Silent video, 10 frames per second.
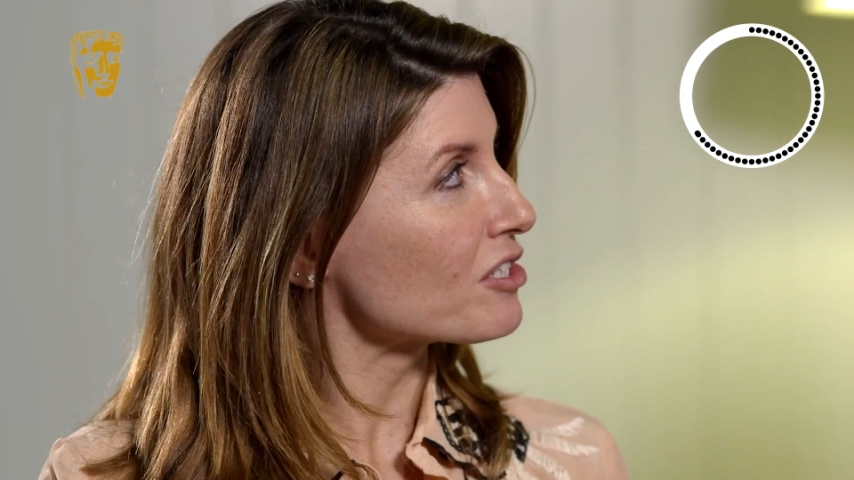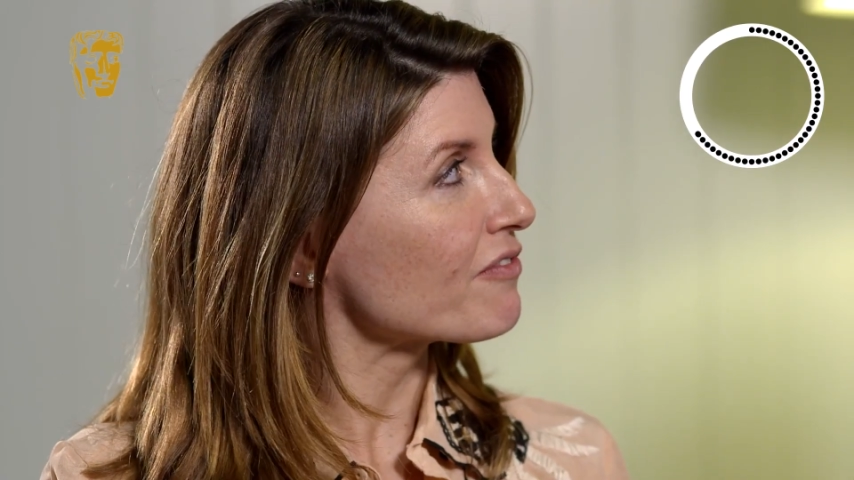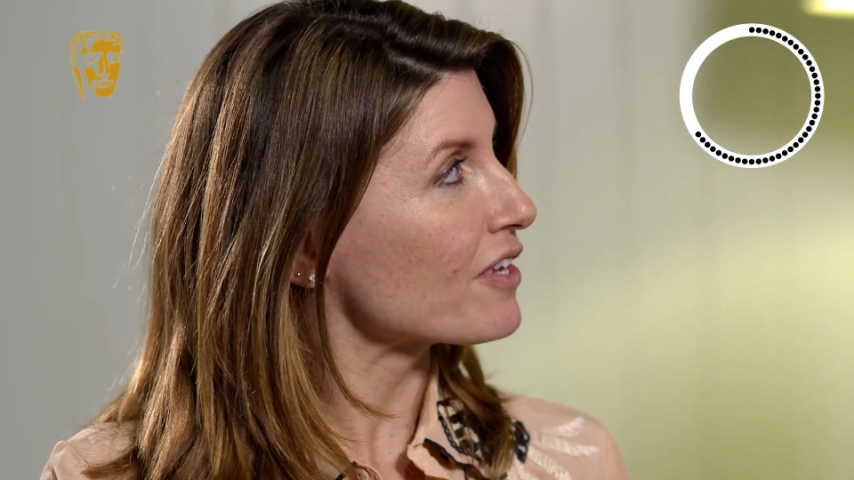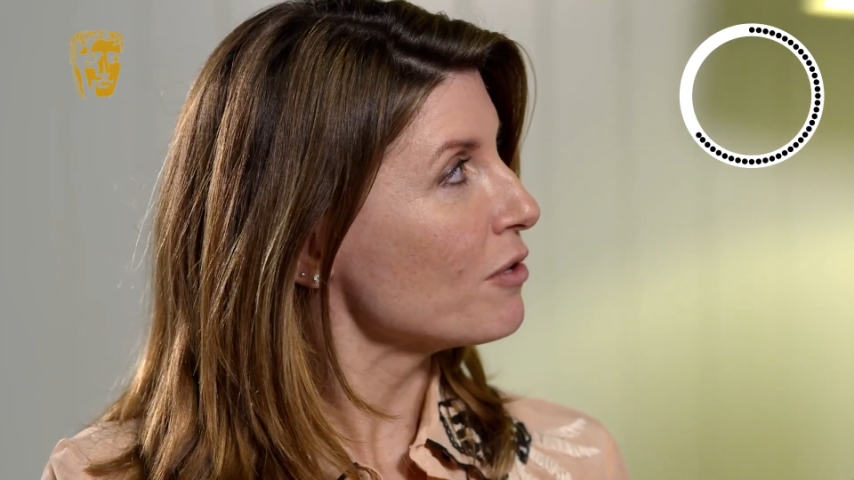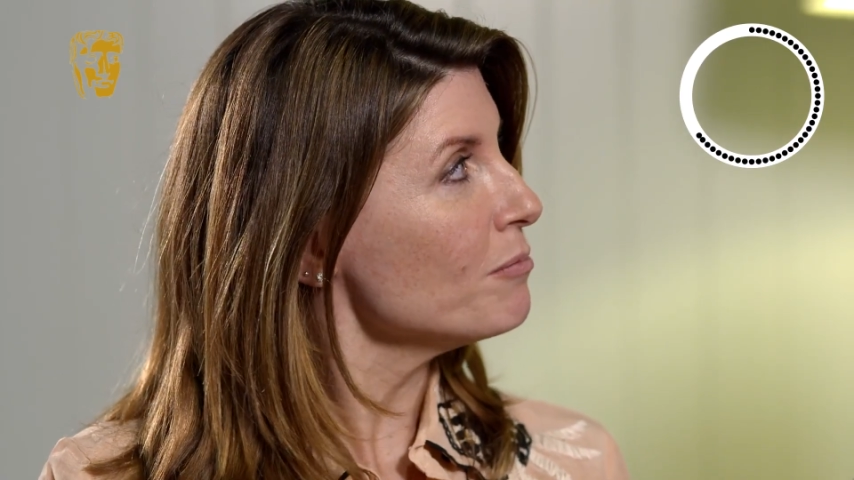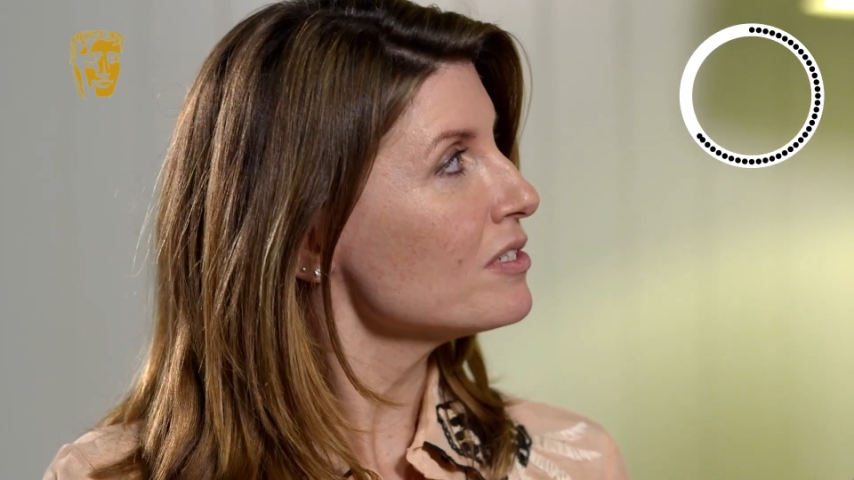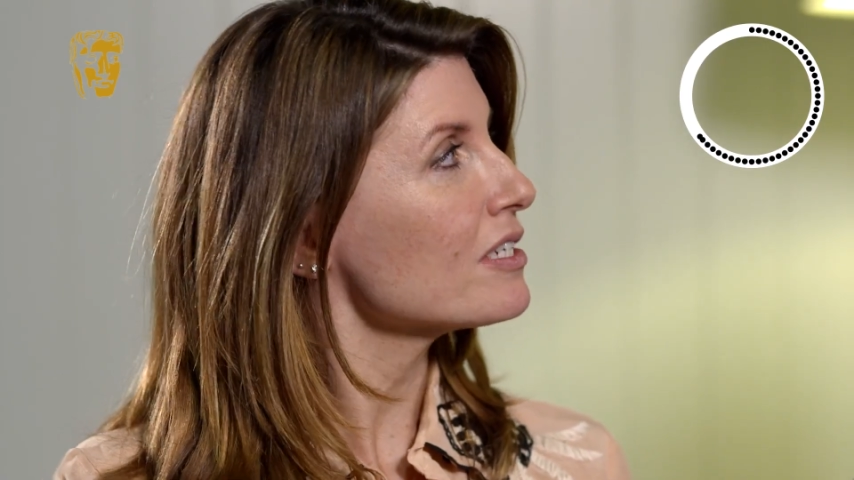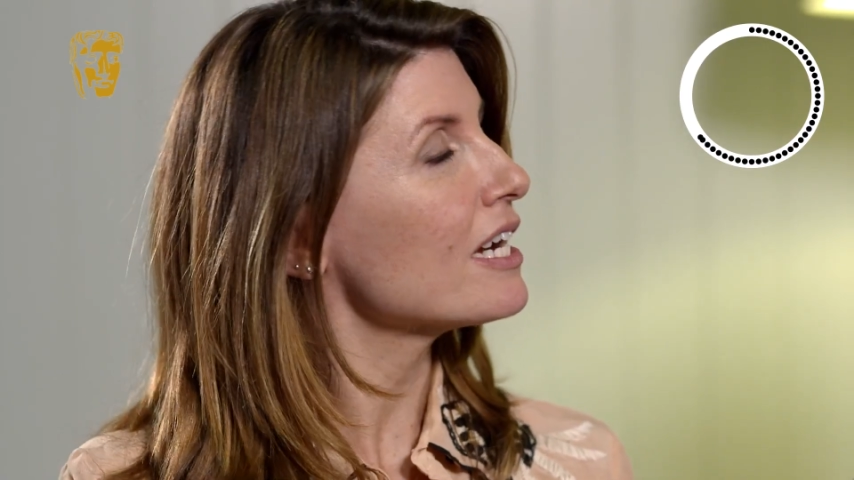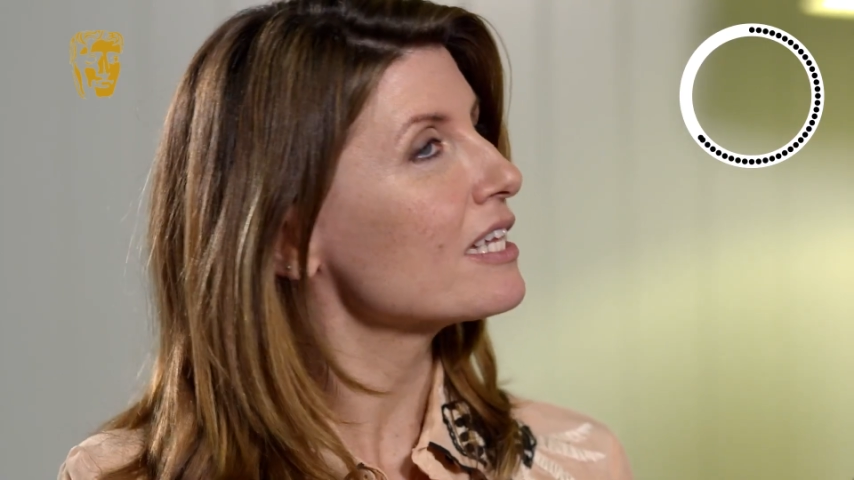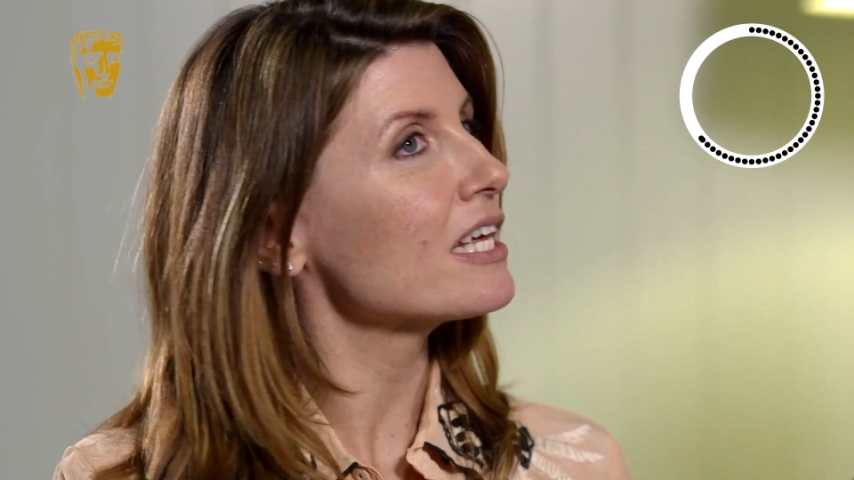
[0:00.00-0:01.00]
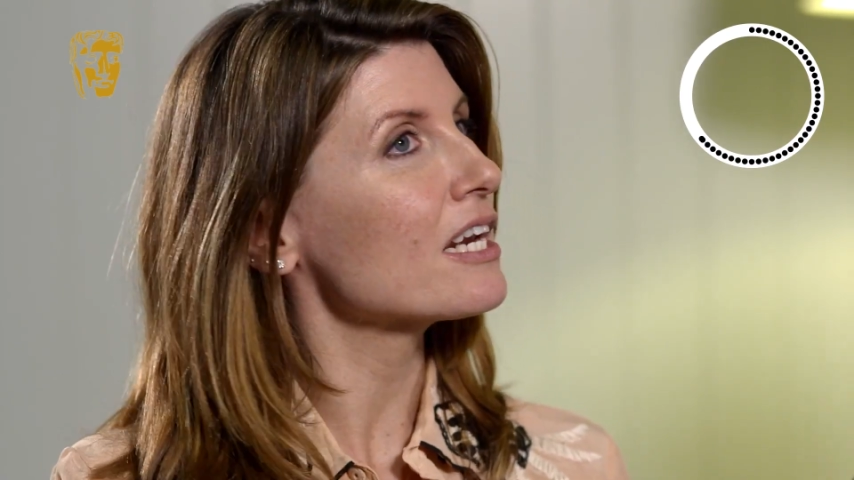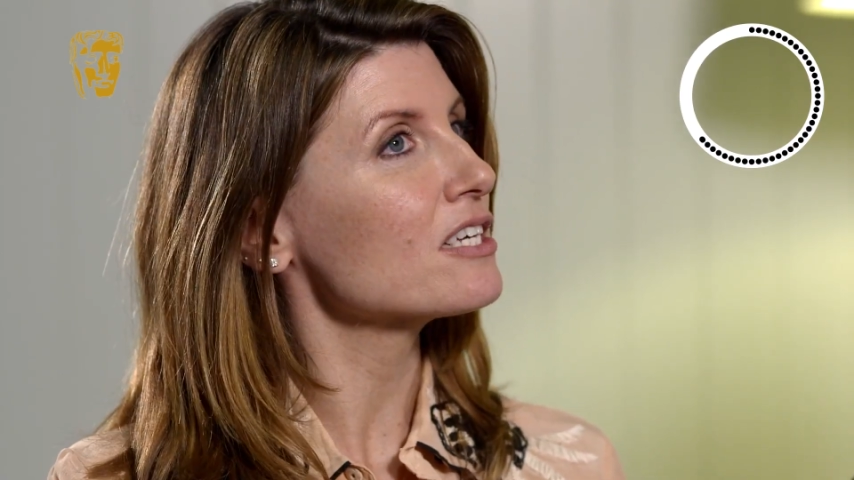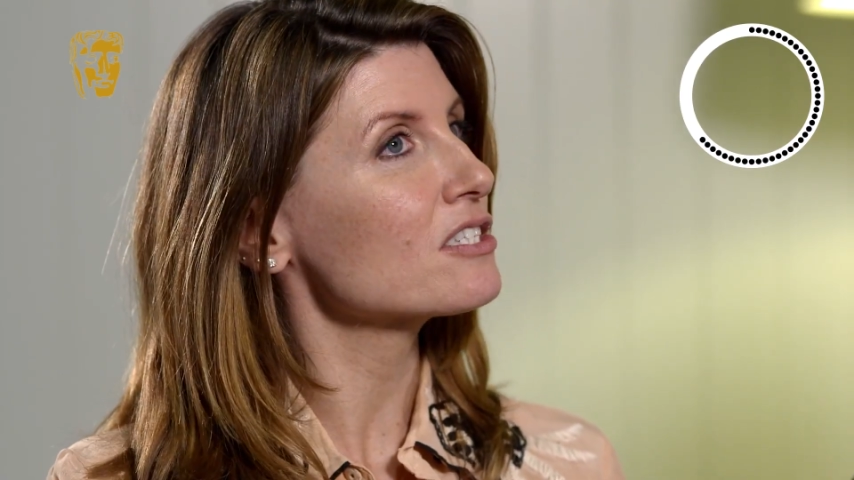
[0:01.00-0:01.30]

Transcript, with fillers: just filmed, and then I